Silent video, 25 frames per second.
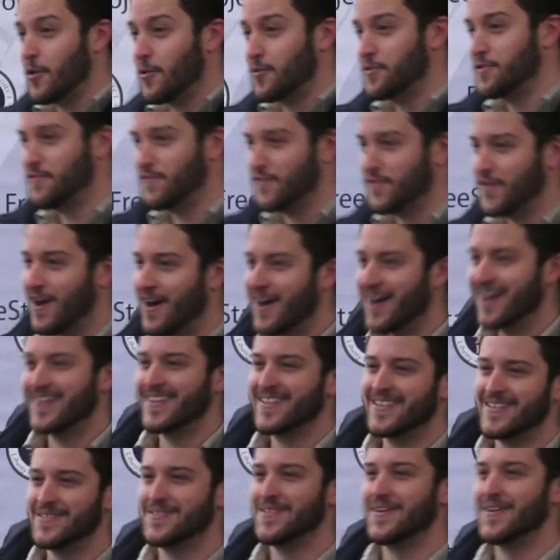holy
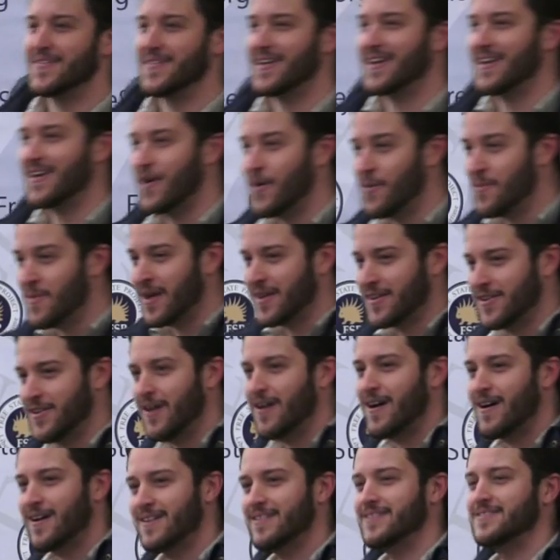fuck, you know, like, oh my
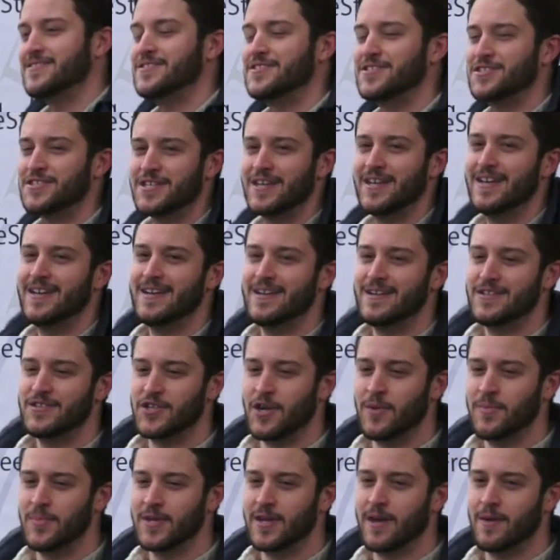god, and just
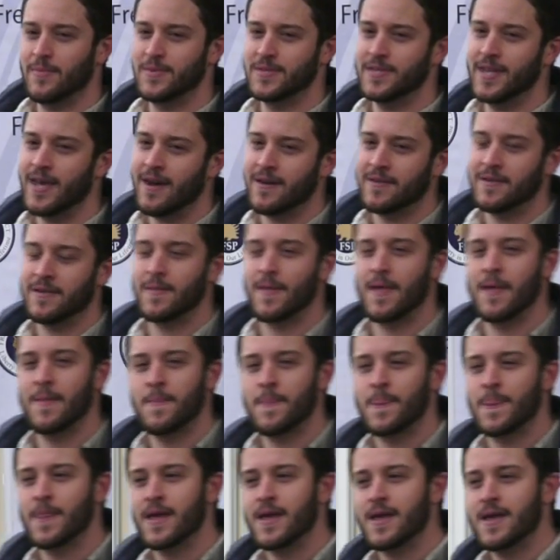jumping up and down, and,
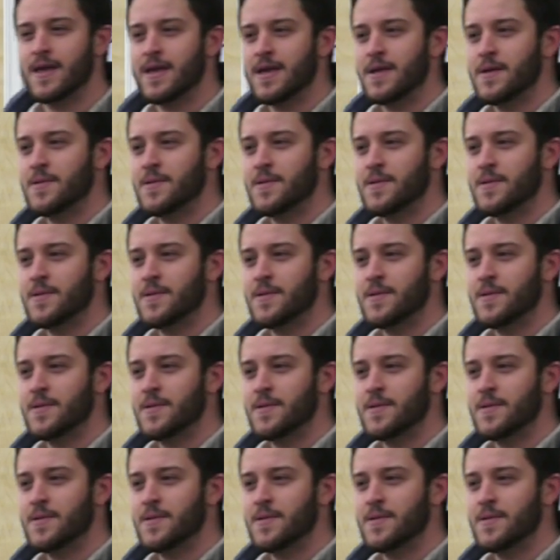and